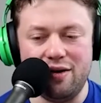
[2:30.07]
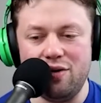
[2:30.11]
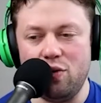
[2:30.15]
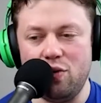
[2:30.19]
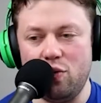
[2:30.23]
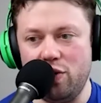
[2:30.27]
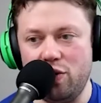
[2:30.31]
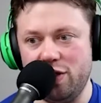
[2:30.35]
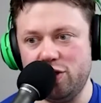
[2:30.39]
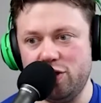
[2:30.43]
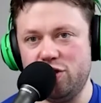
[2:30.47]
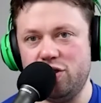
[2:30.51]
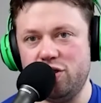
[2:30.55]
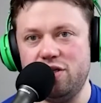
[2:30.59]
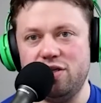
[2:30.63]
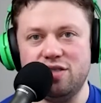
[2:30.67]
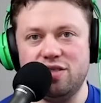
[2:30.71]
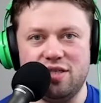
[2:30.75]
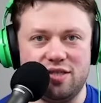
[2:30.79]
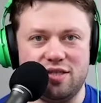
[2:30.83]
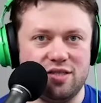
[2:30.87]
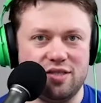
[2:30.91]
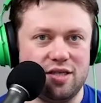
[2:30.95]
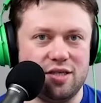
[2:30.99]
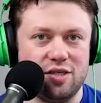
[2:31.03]
which
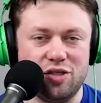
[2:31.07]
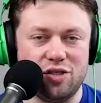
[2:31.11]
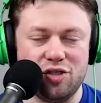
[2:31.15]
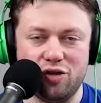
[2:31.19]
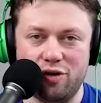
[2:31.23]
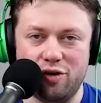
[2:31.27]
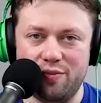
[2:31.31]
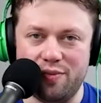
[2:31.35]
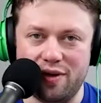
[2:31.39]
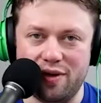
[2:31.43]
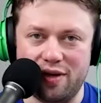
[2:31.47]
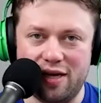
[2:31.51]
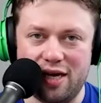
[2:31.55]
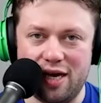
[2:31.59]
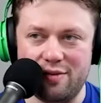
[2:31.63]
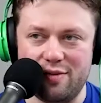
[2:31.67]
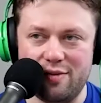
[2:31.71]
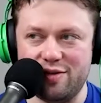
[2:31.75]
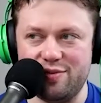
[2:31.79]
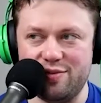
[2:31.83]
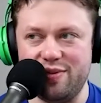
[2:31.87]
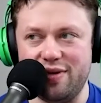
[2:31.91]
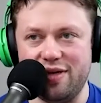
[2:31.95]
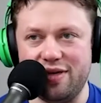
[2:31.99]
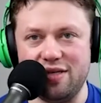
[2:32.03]
does not show up on
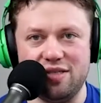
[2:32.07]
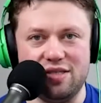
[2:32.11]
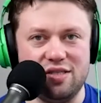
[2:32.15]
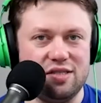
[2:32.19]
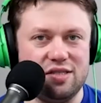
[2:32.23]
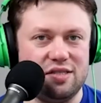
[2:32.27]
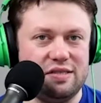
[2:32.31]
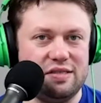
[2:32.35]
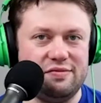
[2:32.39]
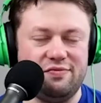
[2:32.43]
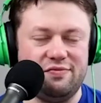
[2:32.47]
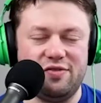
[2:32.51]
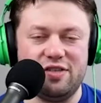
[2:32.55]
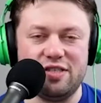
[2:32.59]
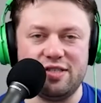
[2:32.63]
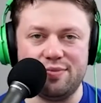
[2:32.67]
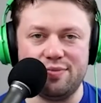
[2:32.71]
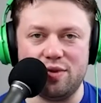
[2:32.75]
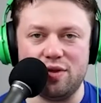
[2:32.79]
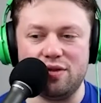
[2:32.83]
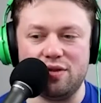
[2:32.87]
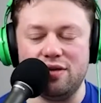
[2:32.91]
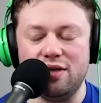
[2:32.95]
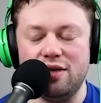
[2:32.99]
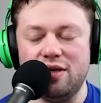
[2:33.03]
cameras because it is
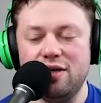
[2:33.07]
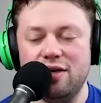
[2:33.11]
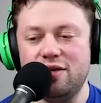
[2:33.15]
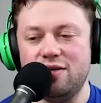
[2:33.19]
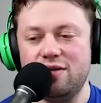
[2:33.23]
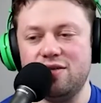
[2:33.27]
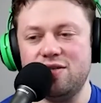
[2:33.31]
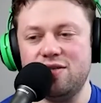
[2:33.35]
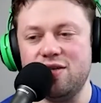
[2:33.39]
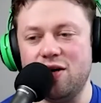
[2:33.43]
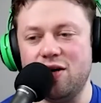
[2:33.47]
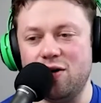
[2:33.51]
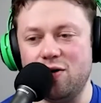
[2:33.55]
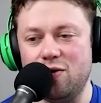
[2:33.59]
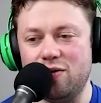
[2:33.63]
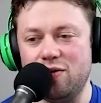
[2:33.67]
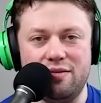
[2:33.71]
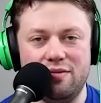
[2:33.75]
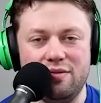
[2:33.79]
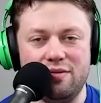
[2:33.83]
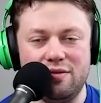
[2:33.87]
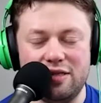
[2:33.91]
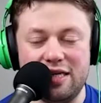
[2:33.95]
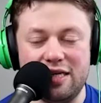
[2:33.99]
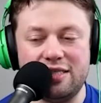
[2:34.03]
invisible. So
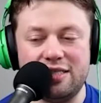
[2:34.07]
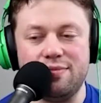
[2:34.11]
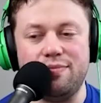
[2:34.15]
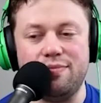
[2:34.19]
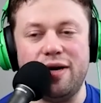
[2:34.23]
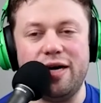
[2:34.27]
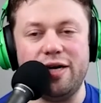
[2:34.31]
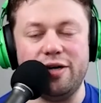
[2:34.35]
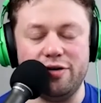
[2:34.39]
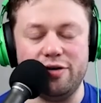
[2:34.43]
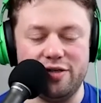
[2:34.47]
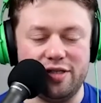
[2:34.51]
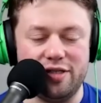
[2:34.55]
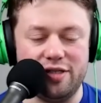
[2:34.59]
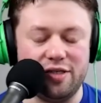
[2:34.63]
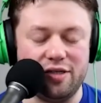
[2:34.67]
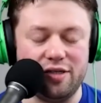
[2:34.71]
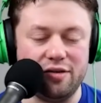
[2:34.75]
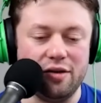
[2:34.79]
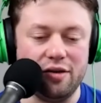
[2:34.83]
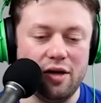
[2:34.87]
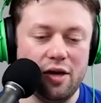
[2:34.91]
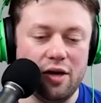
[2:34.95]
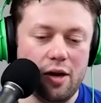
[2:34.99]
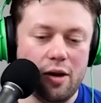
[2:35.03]
that's a minor detail.